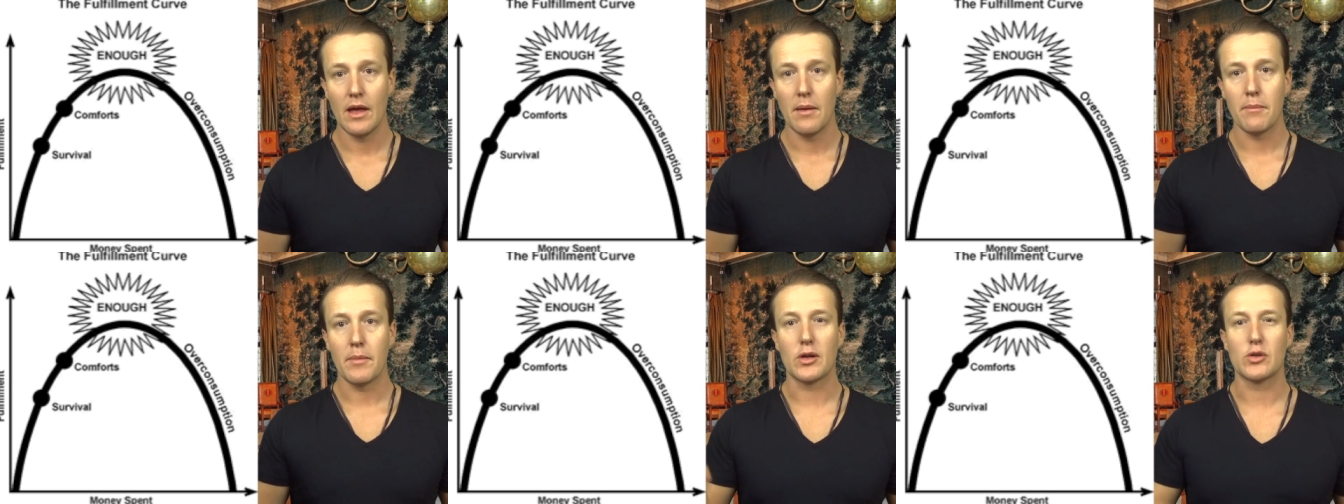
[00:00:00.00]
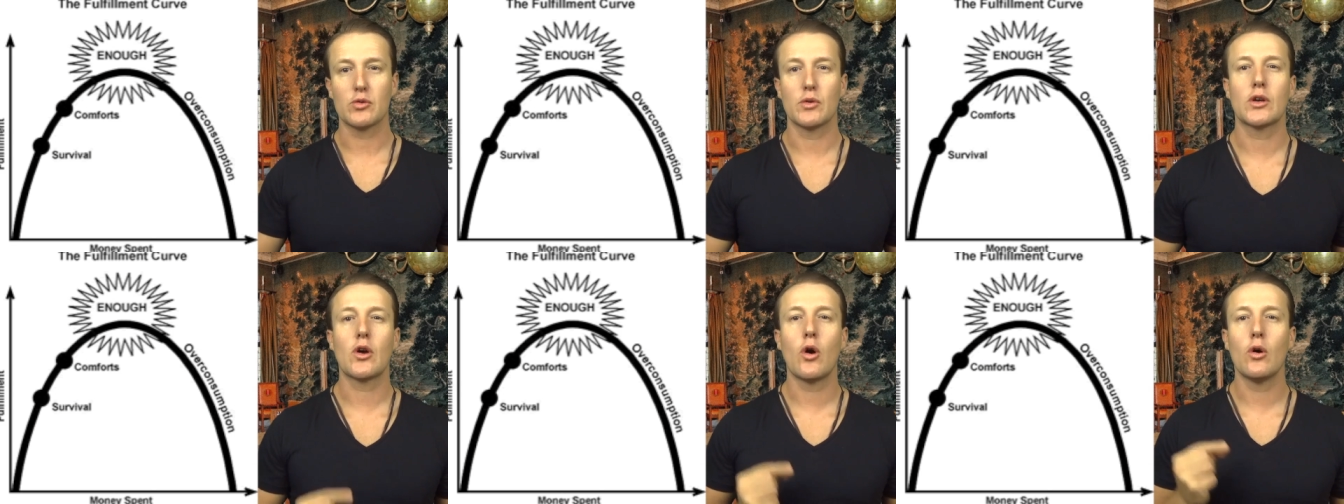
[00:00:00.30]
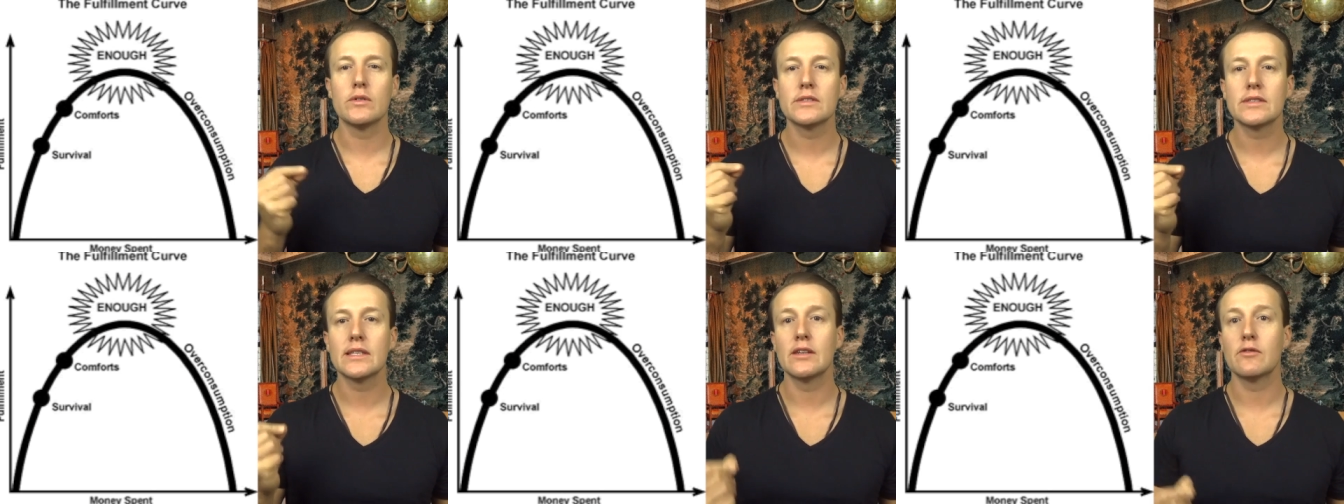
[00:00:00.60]
because we're
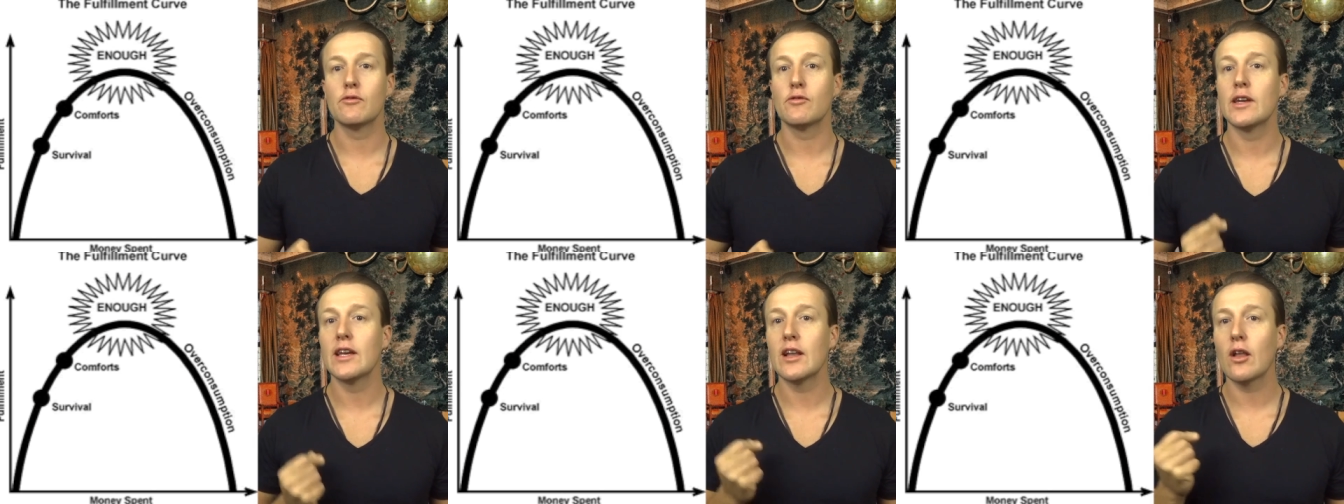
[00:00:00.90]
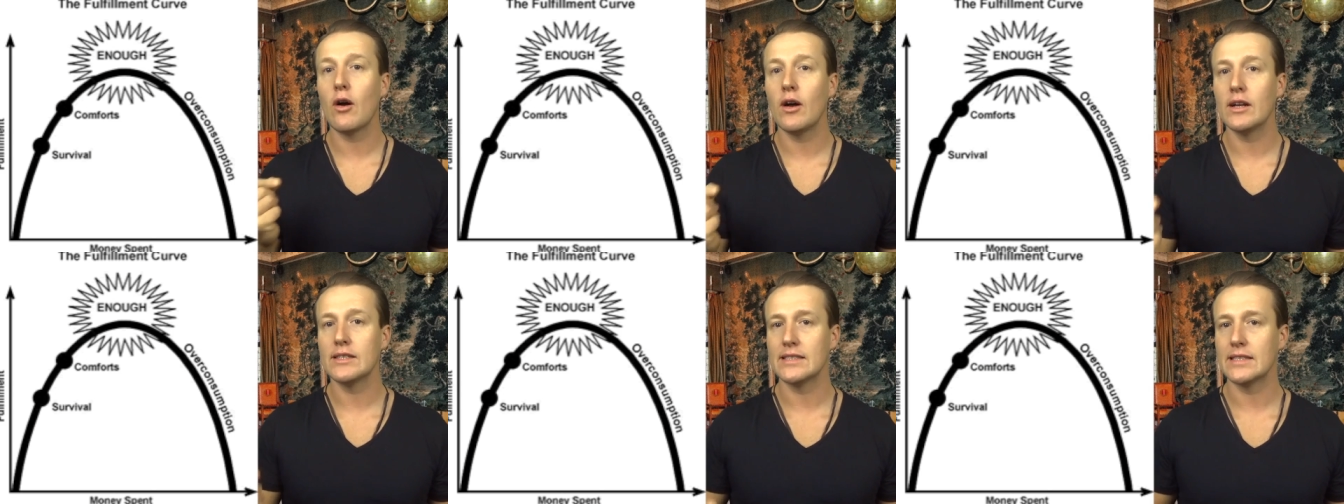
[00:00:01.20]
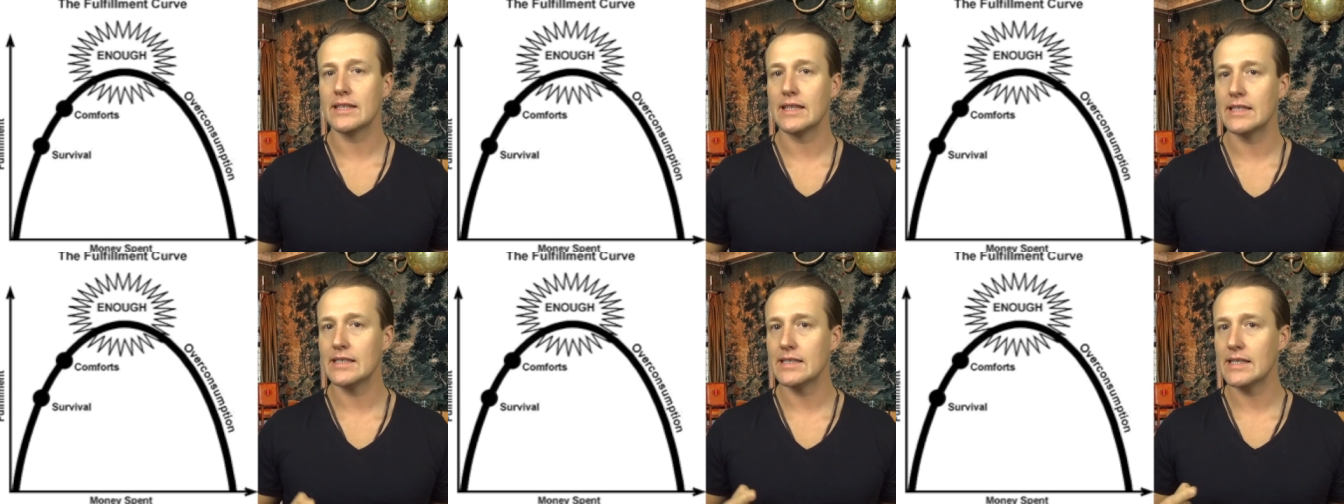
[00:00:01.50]
constantly
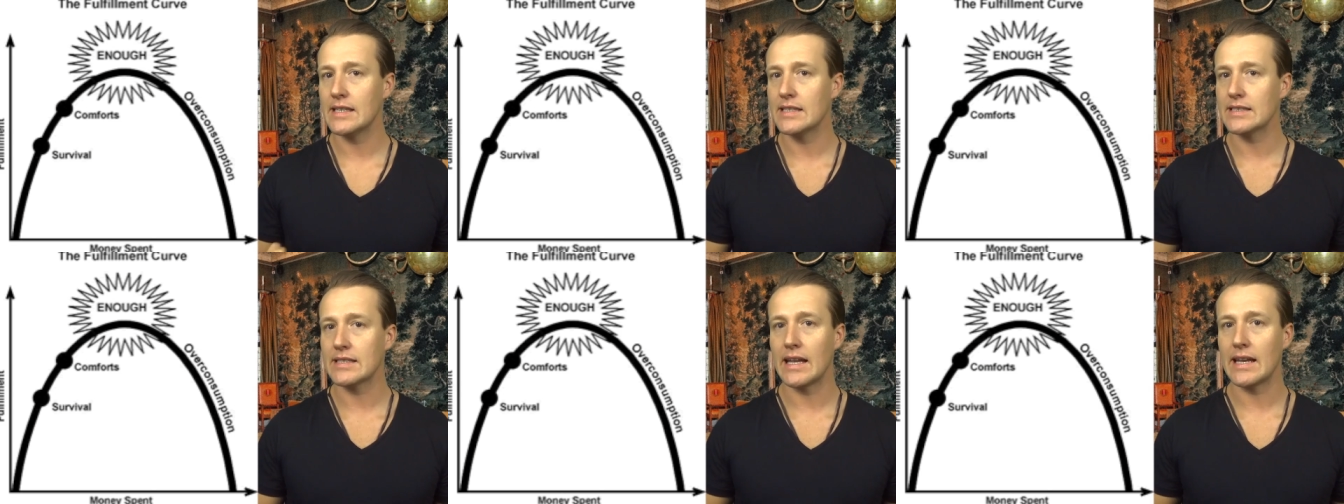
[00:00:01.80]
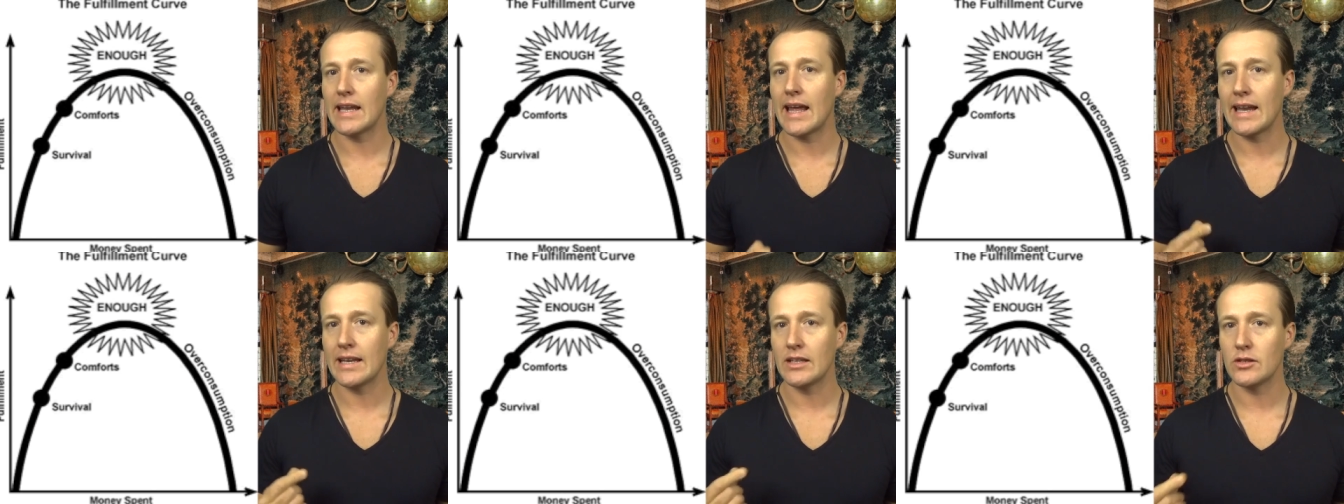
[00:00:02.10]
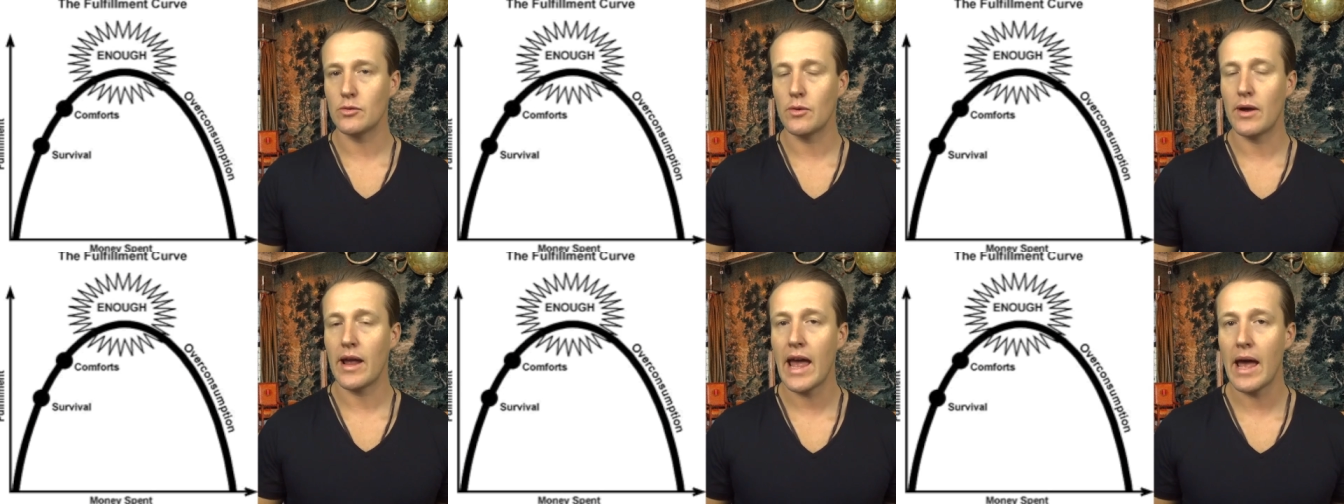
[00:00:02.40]
realizing these things aren't adding
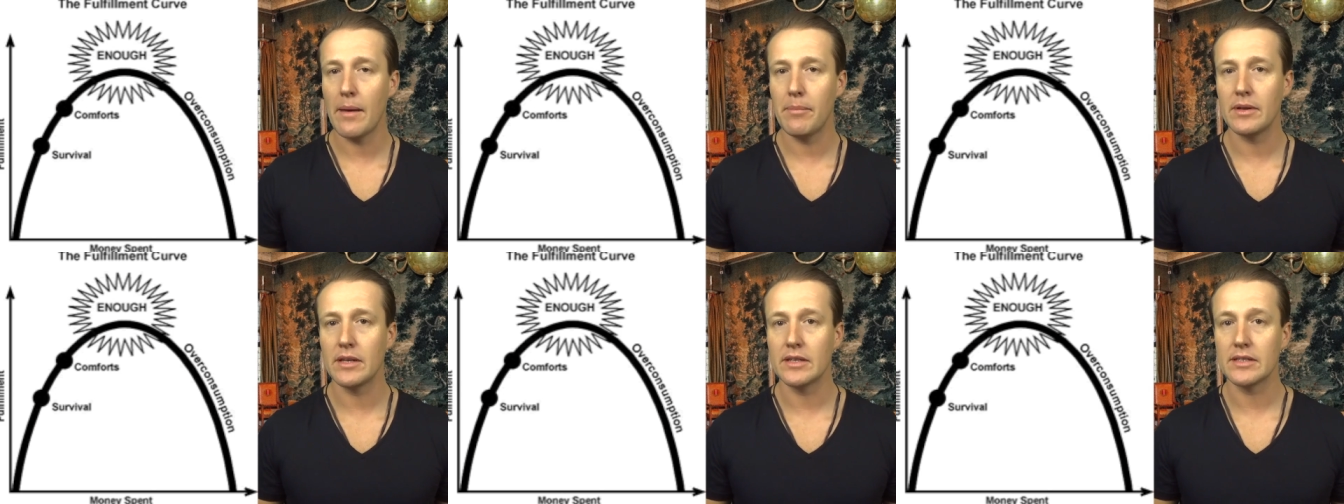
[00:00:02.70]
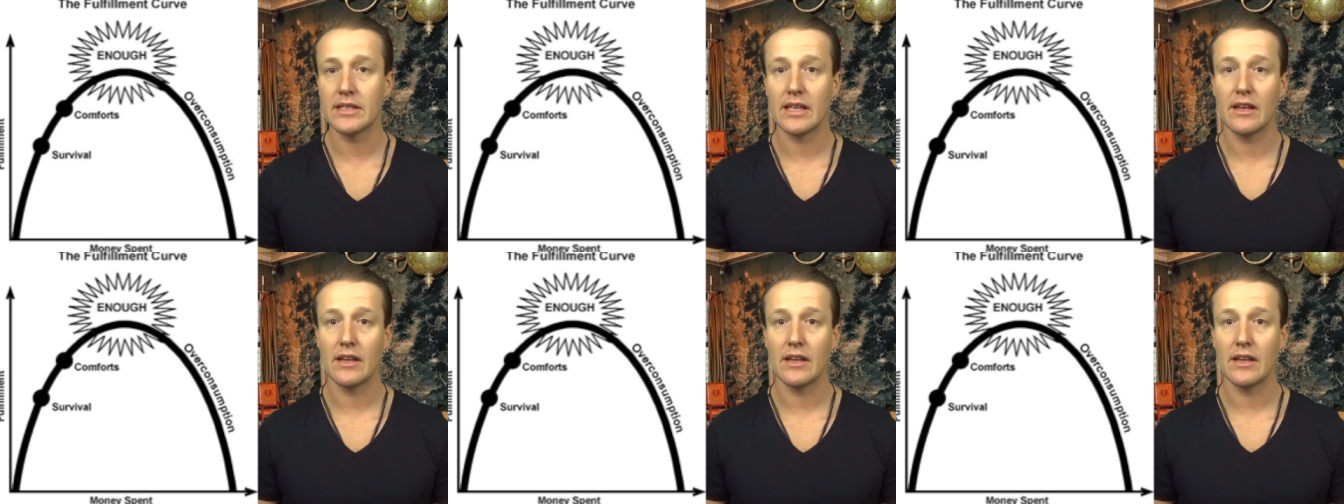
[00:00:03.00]
to our happiness.